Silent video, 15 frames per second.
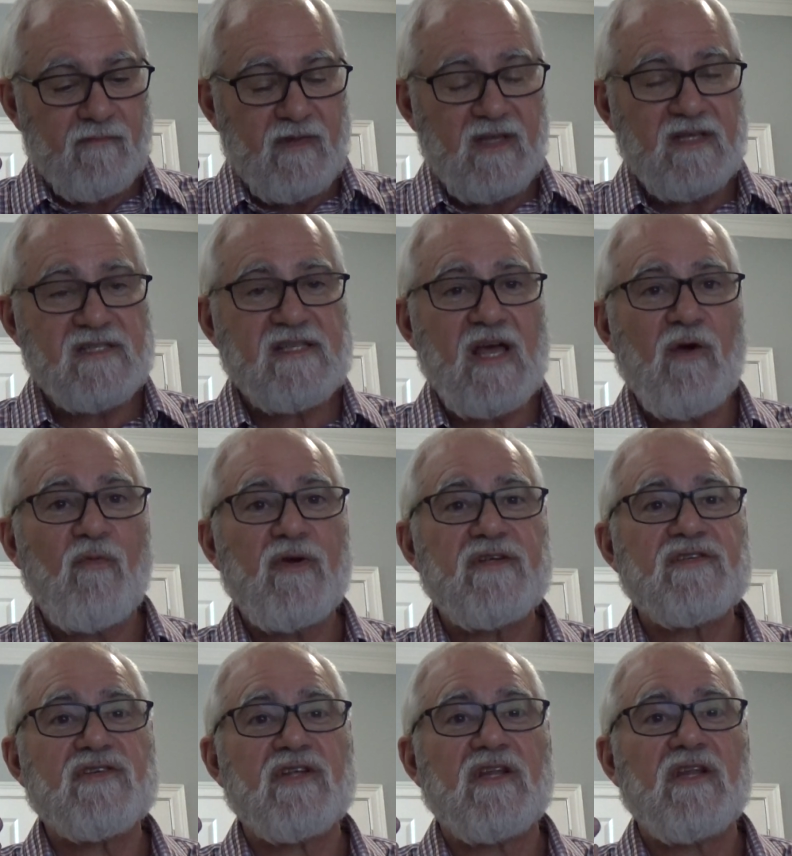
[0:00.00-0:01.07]
is that we
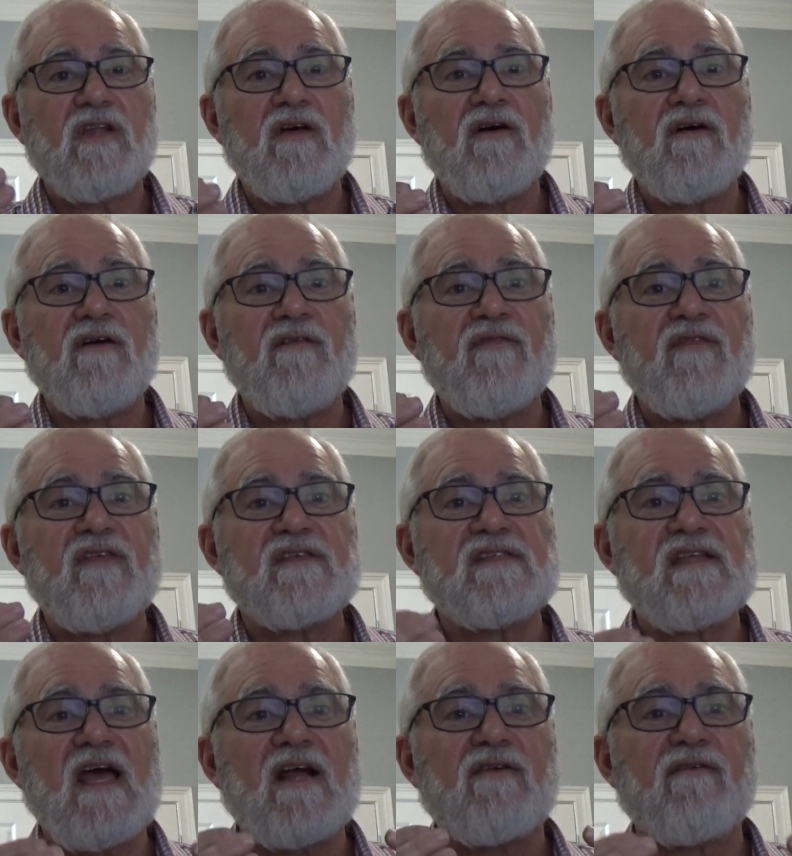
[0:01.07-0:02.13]
should love
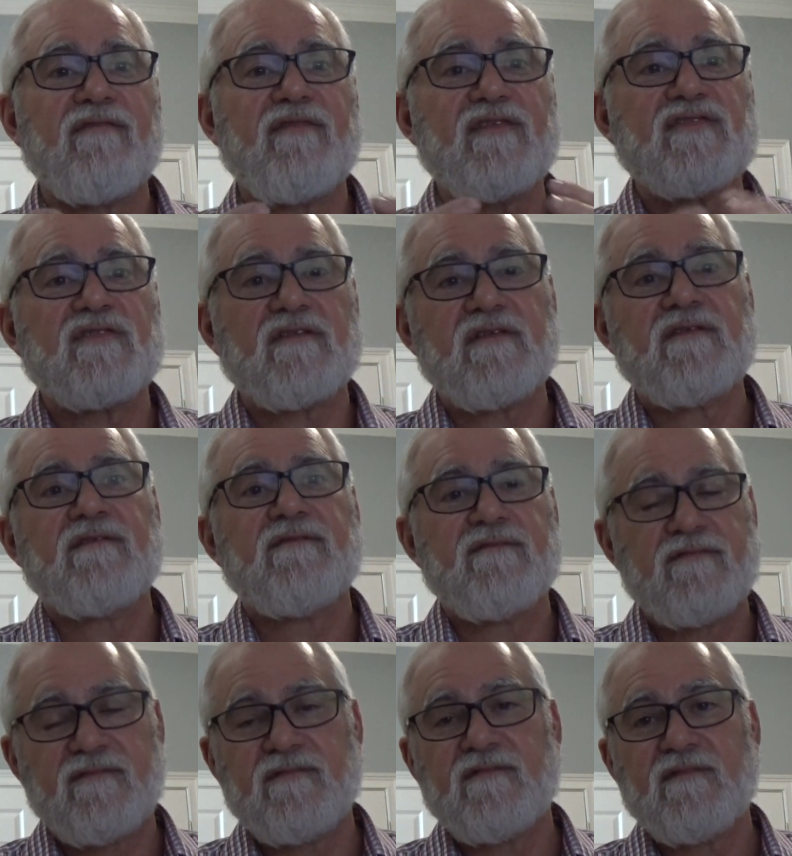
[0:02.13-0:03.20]
sacrificially.
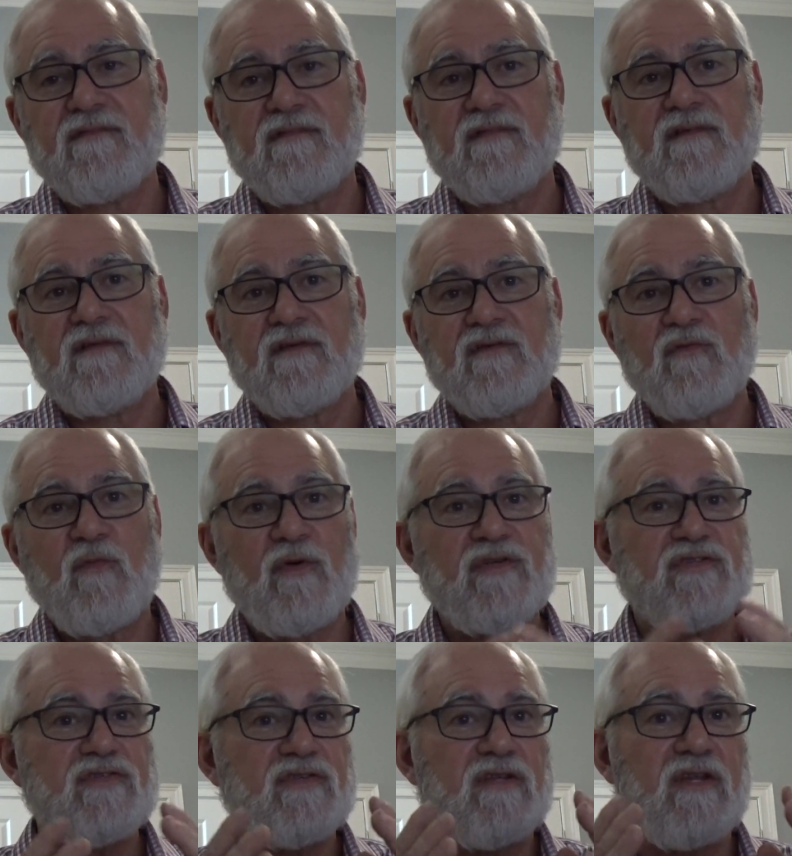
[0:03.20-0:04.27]
We
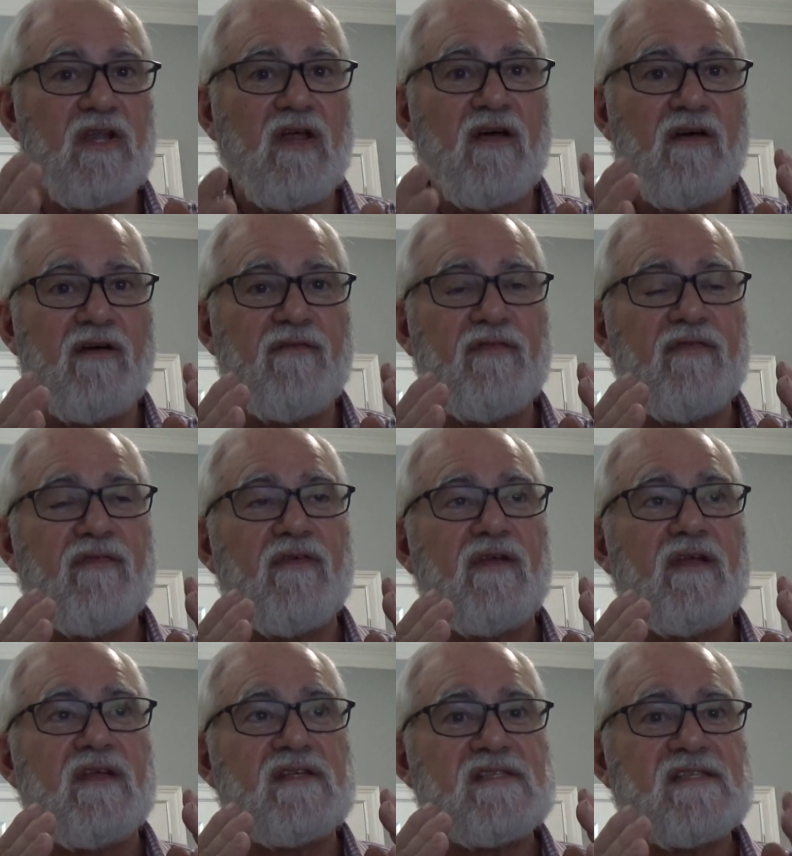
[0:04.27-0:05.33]
should love
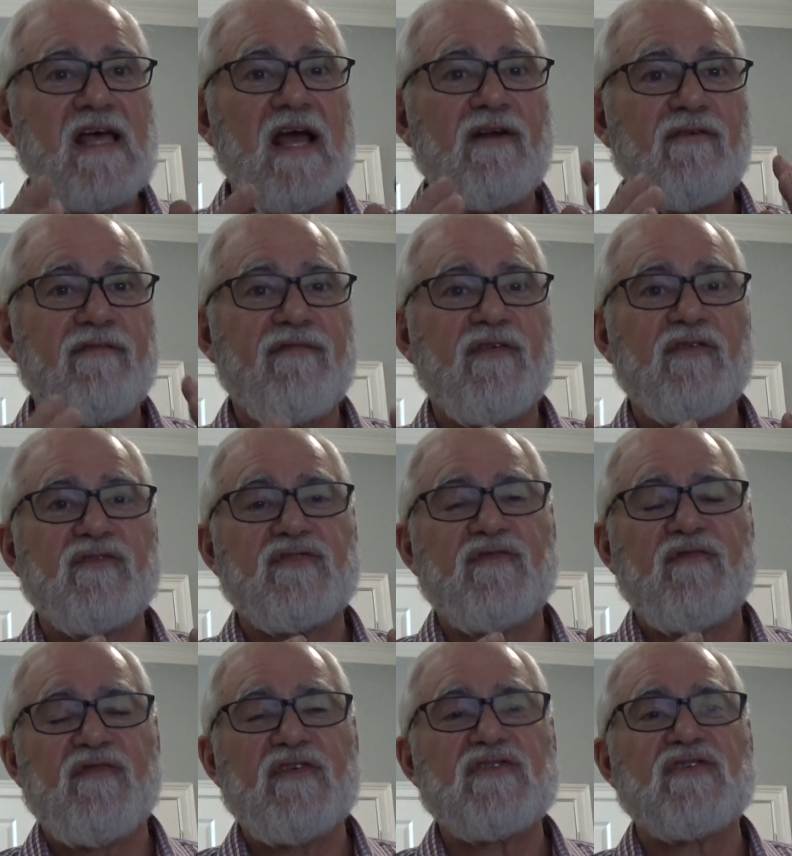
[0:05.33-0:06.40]

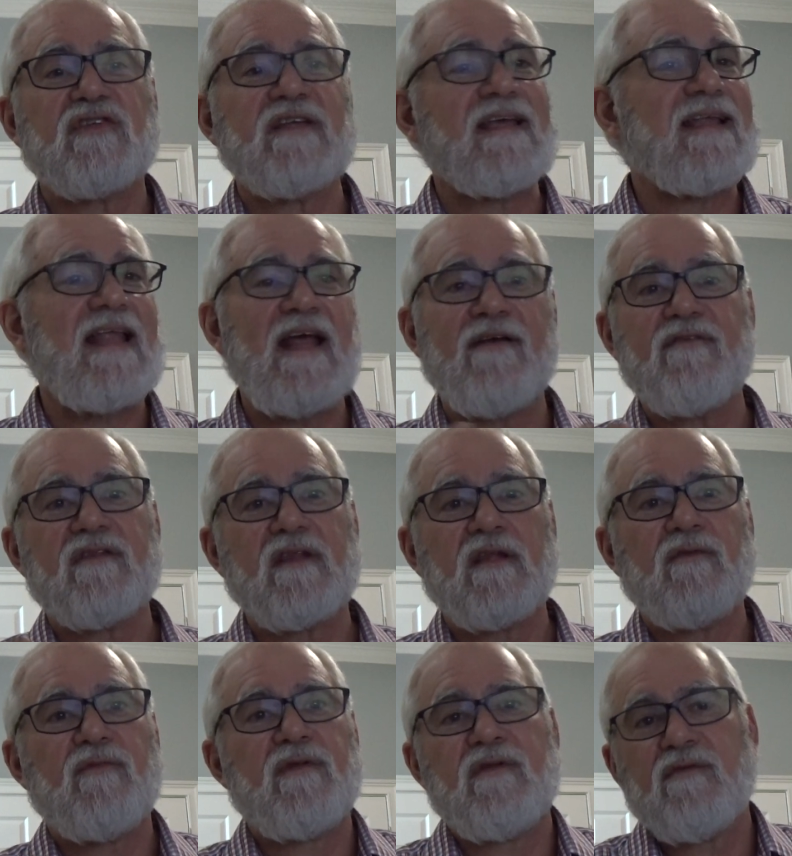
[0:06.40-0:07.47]
sacrificially in everything
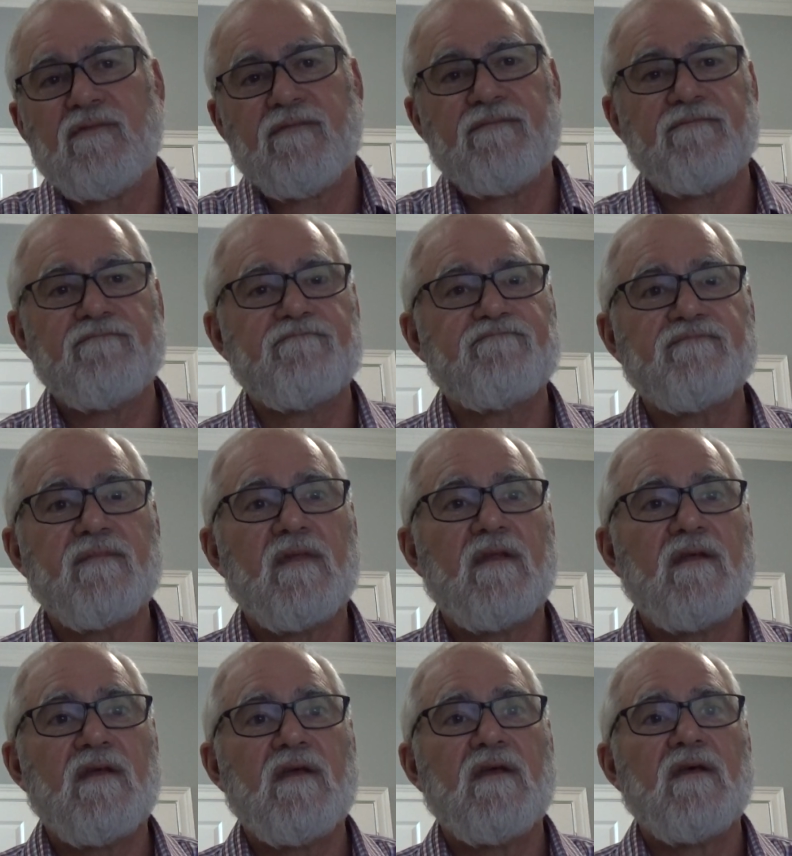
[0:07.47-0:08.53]
that we do.
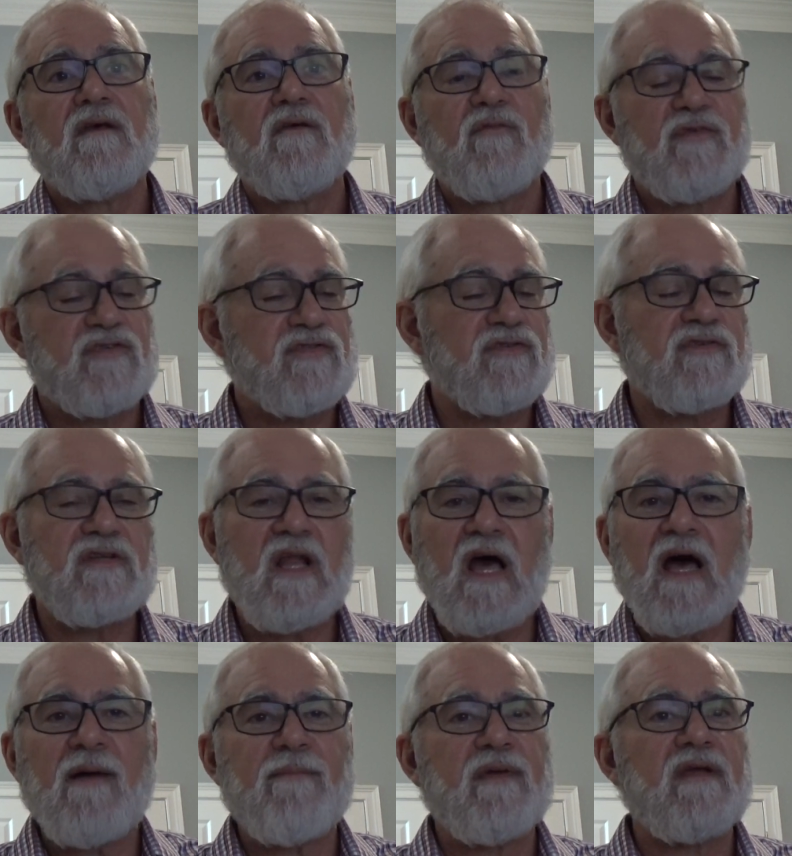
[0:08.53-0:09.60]
We should
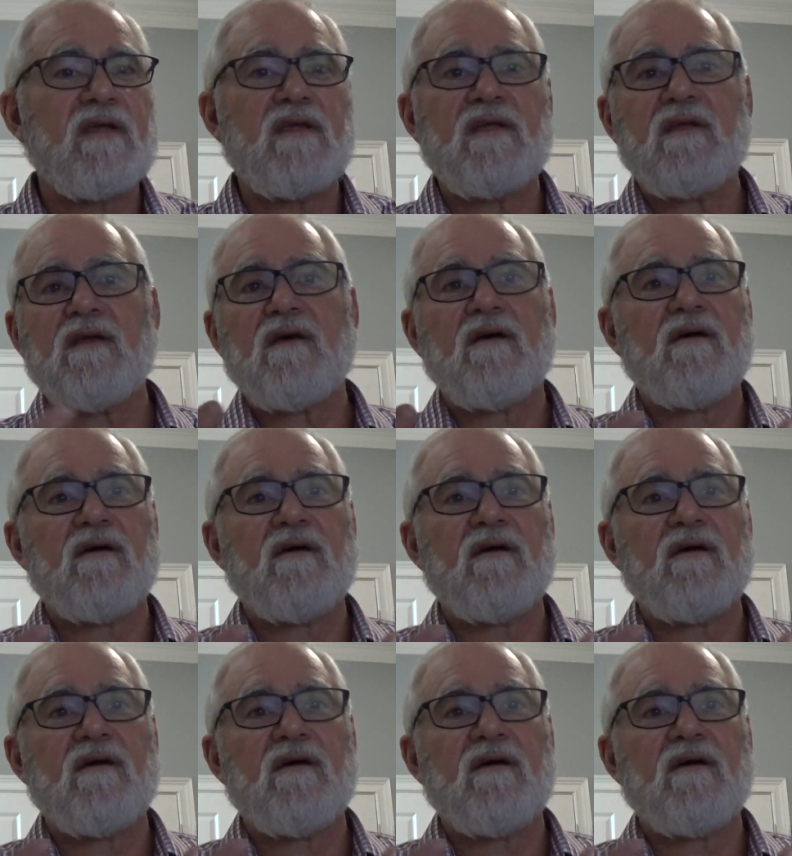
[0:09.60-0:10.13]
not be